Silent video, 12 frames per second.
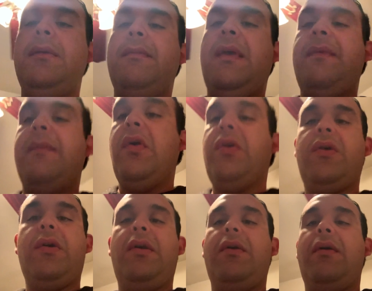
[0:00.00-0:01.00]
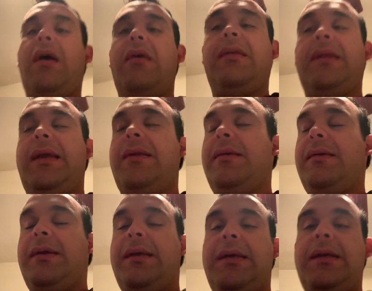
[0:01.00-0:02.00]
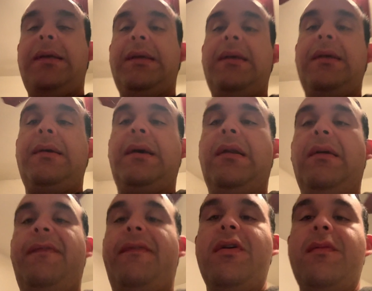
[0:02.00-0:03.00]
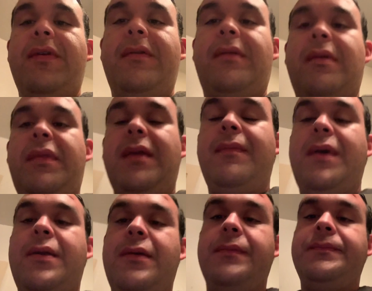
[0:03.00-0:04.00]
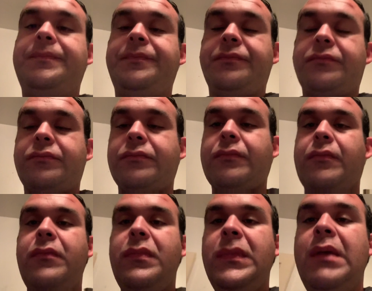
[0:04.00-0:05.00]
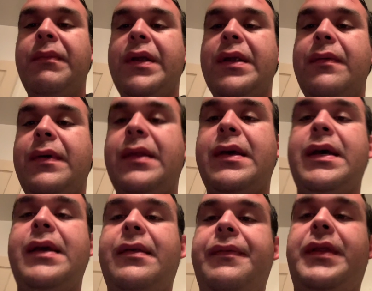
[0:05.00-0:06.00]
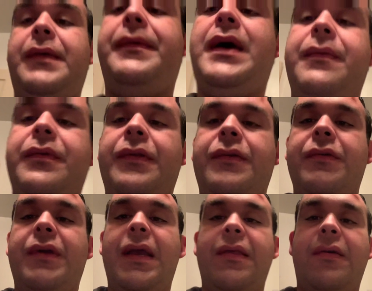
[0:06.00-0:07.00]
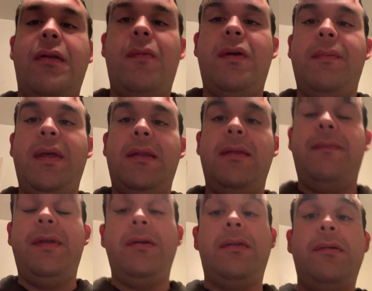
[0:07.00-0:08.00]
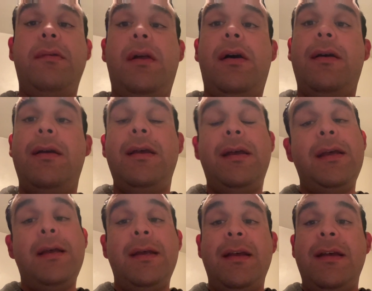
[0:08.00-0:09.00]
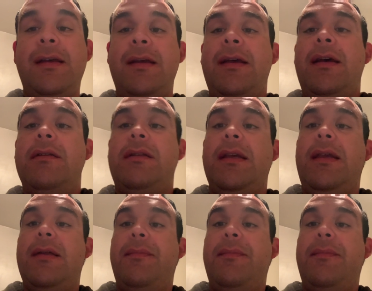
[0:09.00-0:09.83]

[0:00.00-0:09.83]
Maybe Mercury or Allstate or I don't know, Farmers or something better. But anyways, guys, 55 underscore guys, I don't want to make this video too long. I'm taking a